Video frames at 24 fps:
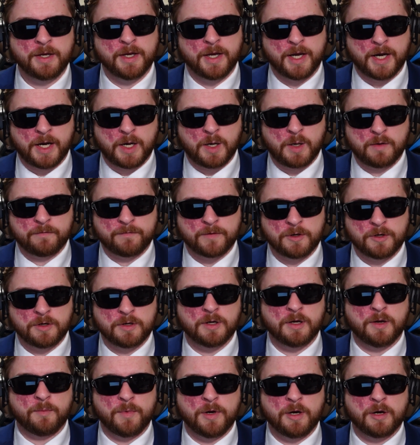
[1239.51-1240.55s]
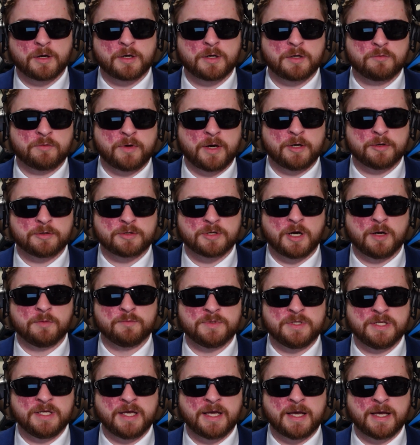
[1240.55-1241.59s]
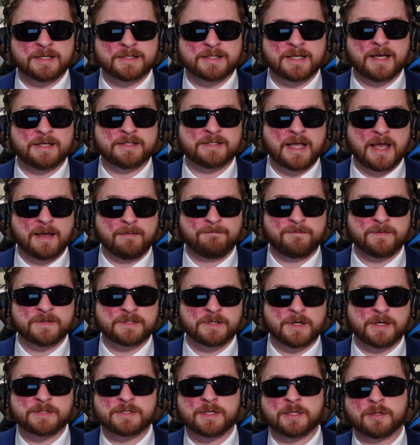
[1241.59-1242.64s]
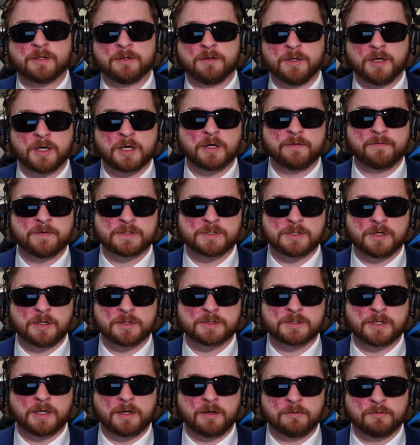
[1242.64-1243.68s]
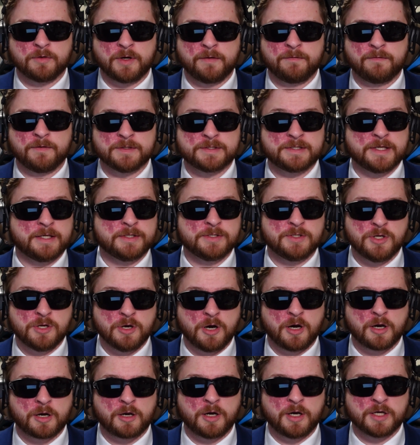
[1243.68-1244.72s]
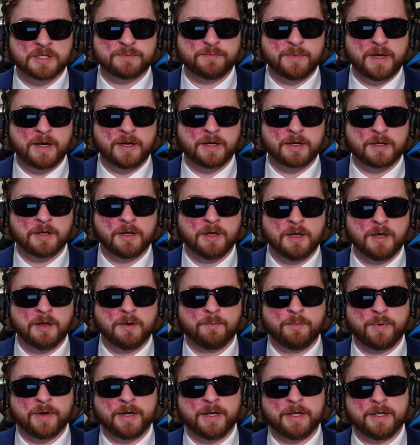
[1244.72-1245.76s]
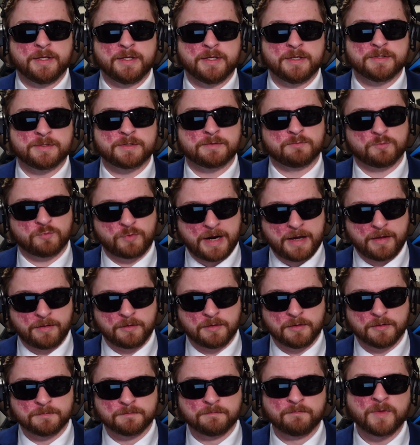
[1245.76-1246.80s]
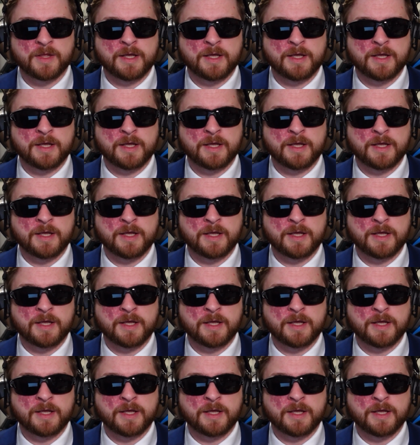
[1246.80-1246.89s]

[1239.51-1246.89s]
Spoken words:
However, American writer Tom Diaz has emphasized that the look of assault-style rifles is not cosmetic, but it is, rather,